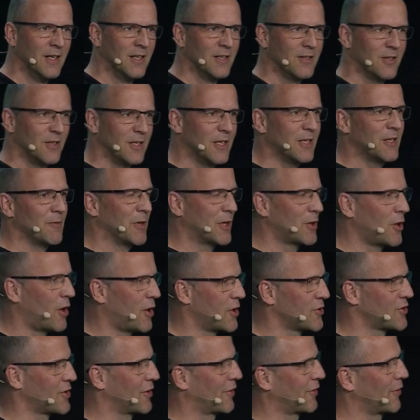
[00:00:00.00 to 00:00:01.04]
You need to be
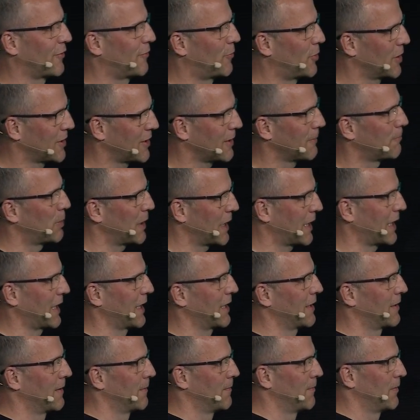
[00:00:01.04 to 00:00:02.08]
cautious of what you're
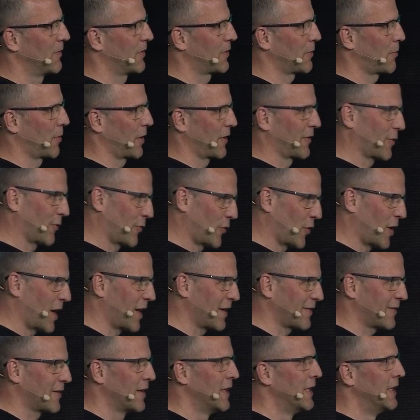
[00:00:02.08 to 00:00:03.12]
picking. So for
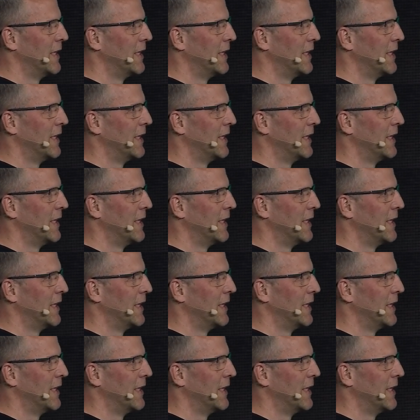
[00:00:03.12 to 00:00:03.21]
us,